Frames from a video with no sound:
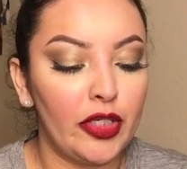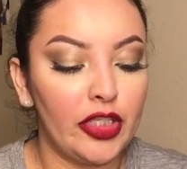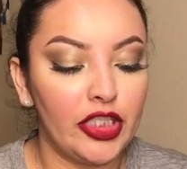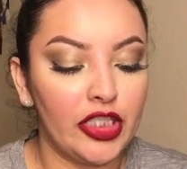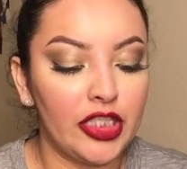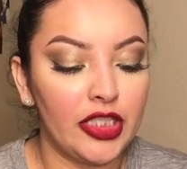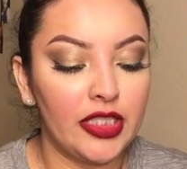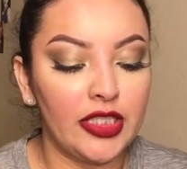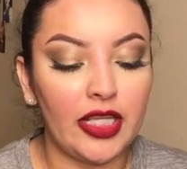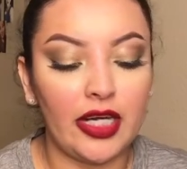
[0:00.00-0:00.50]

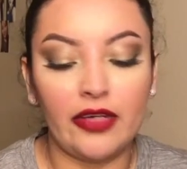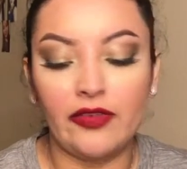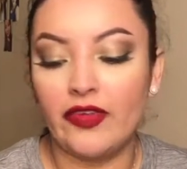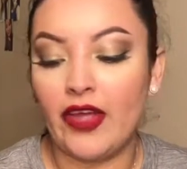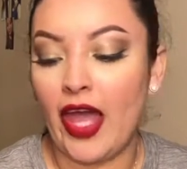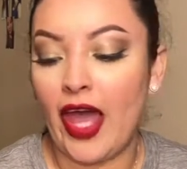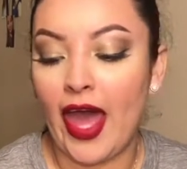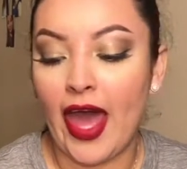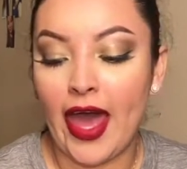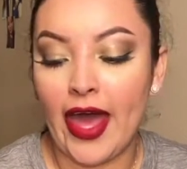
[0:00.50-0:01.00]
brushes that I've
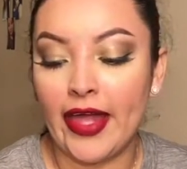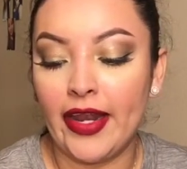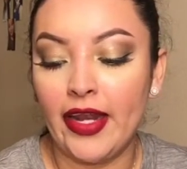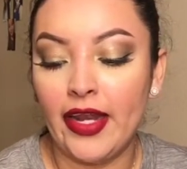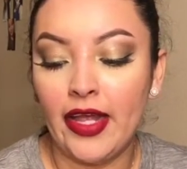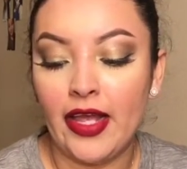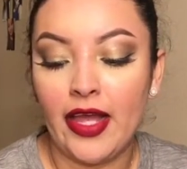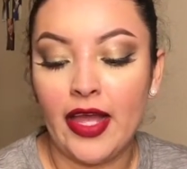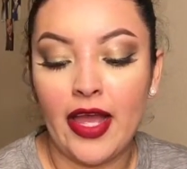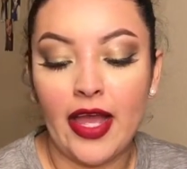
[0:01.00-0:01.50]
had.
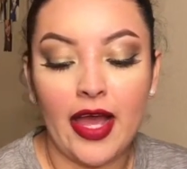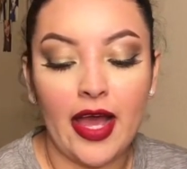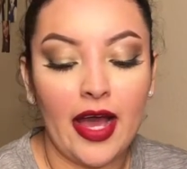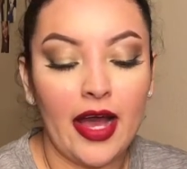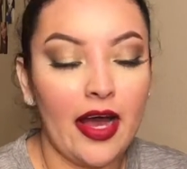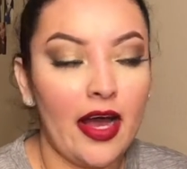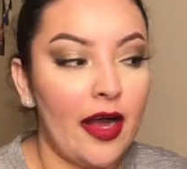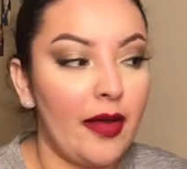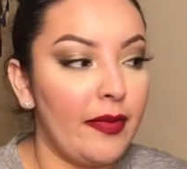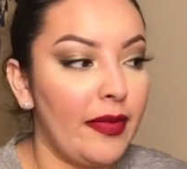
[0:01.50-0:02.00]

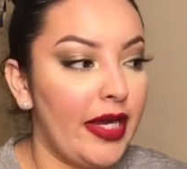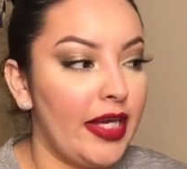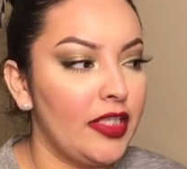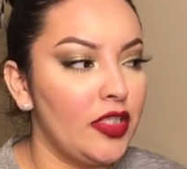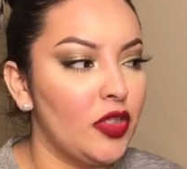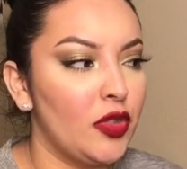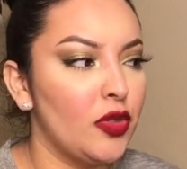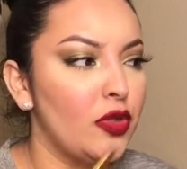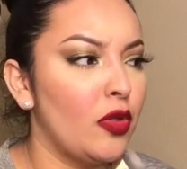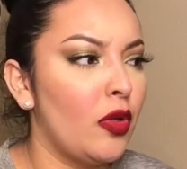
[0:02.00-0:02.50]
Um, I
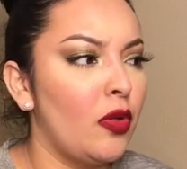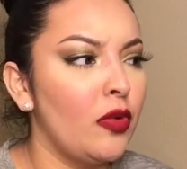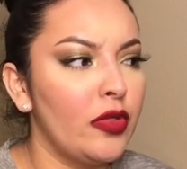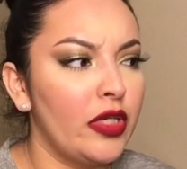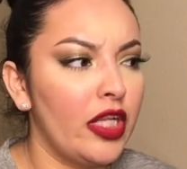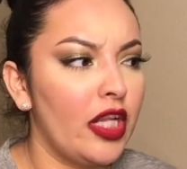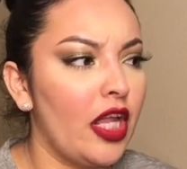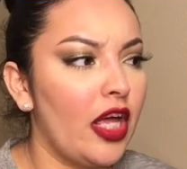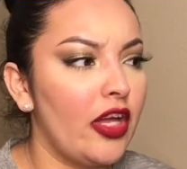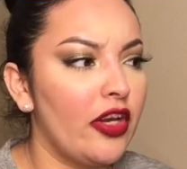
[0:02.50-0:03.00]
do own
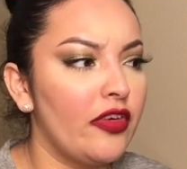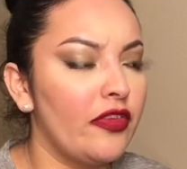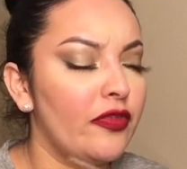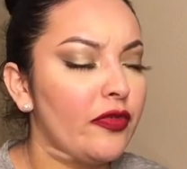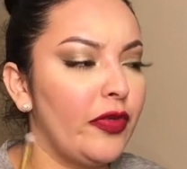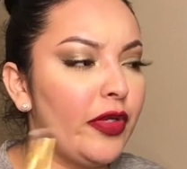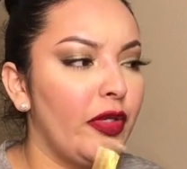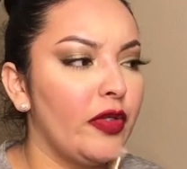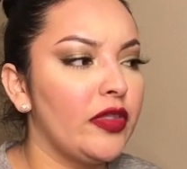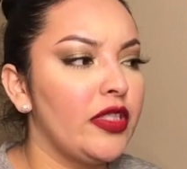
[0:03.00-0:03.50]
a lot of
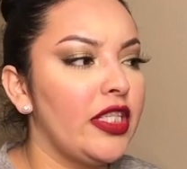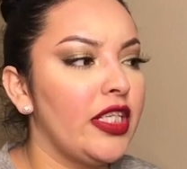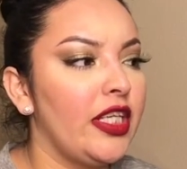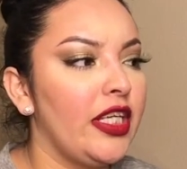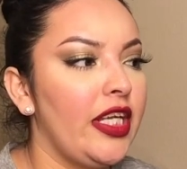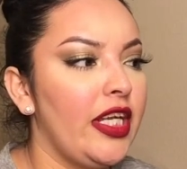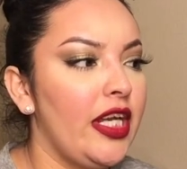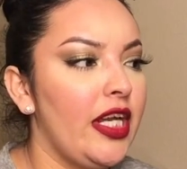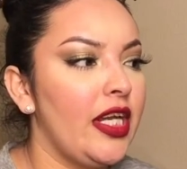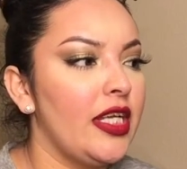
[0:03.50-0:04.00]
Real
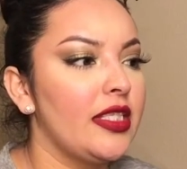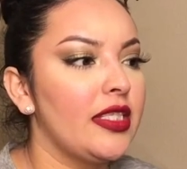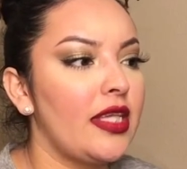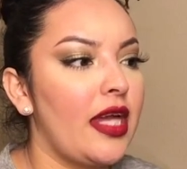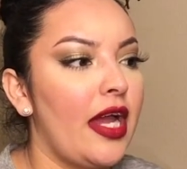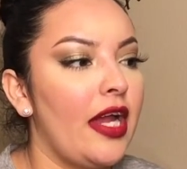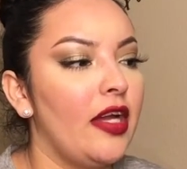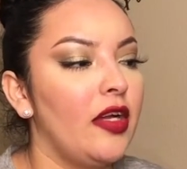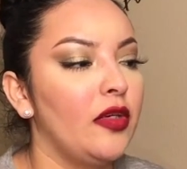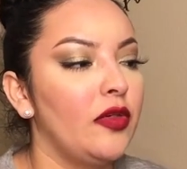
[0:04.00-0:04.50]
Techniques.
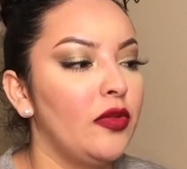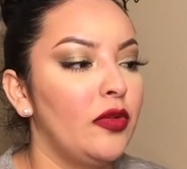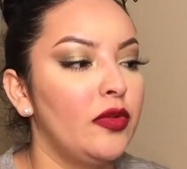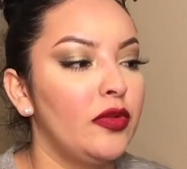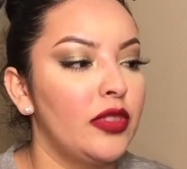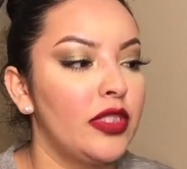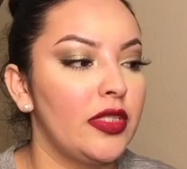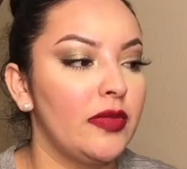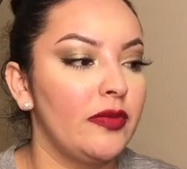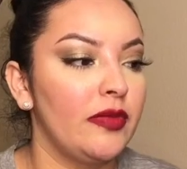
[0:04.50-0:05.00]
I
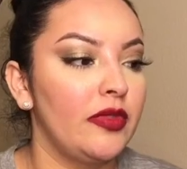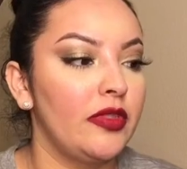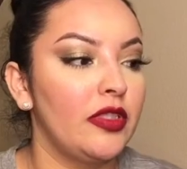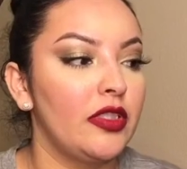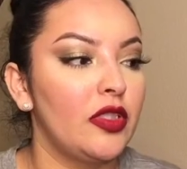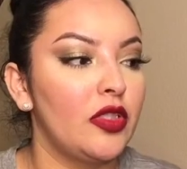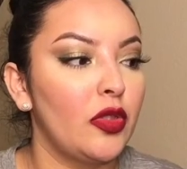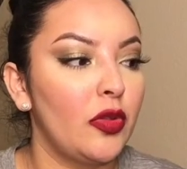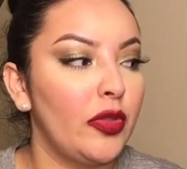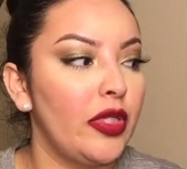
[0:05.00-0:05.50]
own some
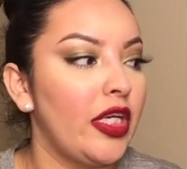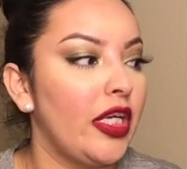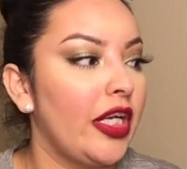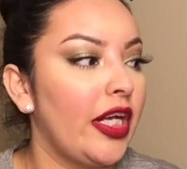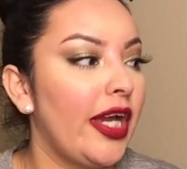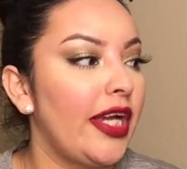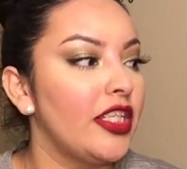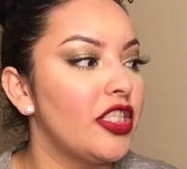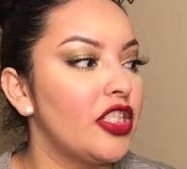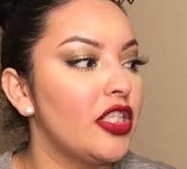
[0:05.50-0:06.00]
Sonia
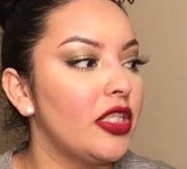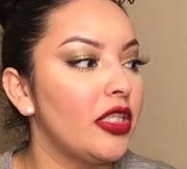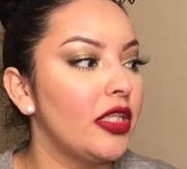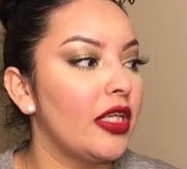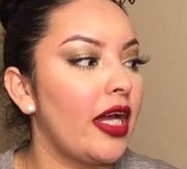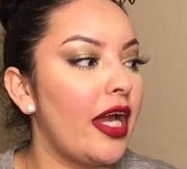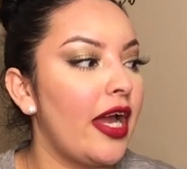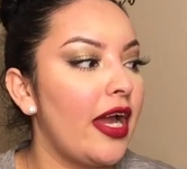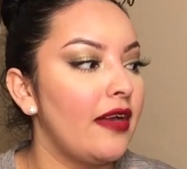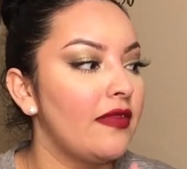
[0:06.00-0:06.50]
Kashuk.
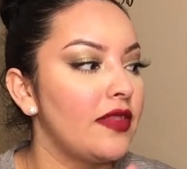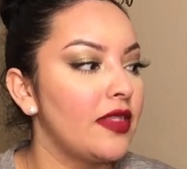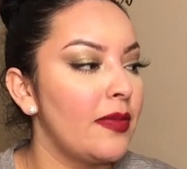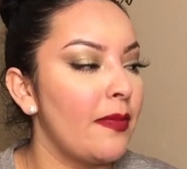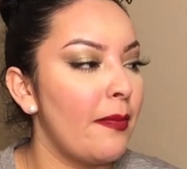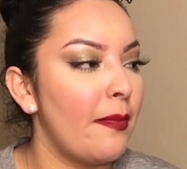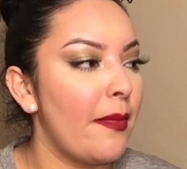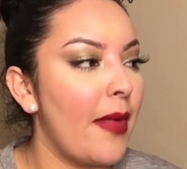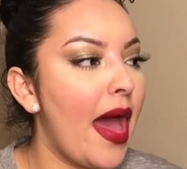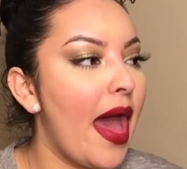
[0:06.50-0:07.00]
I have
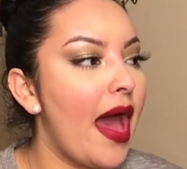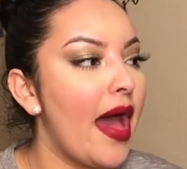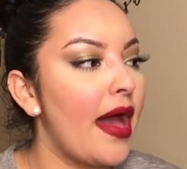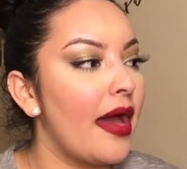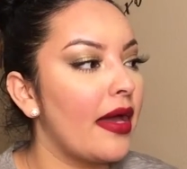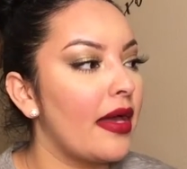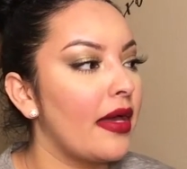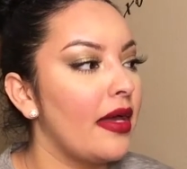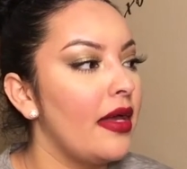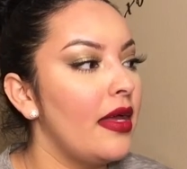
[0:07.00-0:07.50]
some
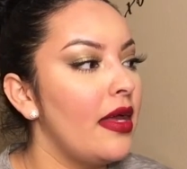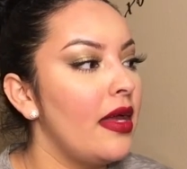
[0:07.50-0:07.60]
MAC.